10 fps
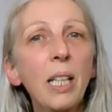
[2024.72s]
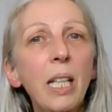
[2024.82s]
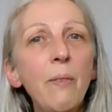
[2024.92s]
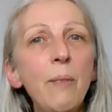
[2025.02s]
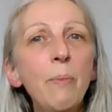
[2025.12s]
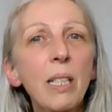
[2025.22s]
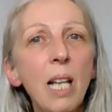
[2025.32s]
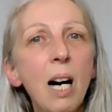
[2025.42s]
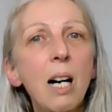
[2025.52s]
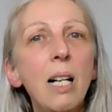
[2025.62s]
give them the
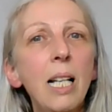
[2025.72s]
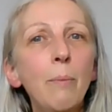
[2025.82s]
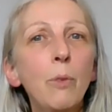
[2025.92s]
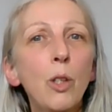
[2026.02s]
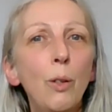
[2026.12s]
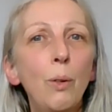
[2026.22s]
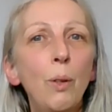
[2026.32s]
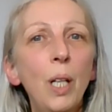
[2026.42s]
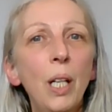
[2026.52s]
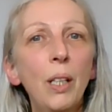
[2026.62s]
time
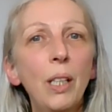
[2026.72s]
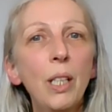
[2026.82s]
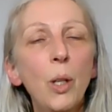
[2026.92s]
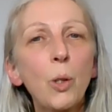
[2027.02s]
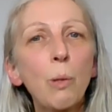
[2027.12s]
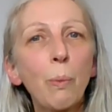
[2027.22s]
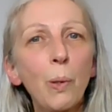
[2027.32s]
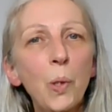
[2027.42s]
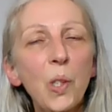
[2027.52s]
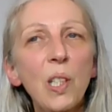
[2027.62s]
to
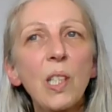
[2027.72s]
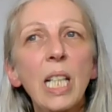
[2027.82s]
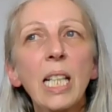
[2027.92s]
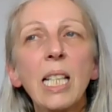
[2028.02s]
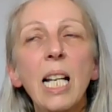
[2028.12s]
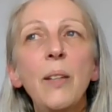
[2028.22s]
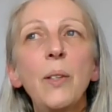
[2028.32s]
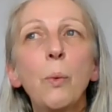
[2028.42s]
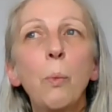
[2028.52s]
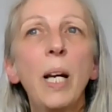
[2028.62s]
process it
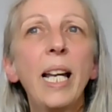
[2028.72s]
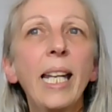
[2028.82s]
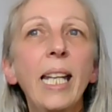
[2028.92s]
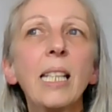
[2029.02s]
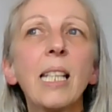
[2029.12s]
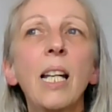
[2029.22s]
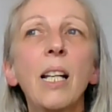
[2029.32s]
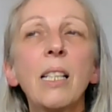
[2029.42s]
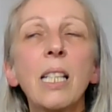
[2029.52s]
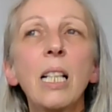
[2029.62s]
and wait
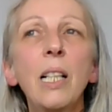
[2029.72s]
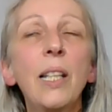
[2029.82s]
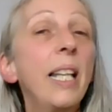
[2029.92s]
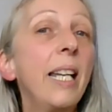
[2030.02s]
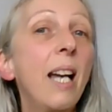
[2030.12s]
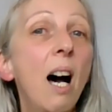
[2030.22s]
till they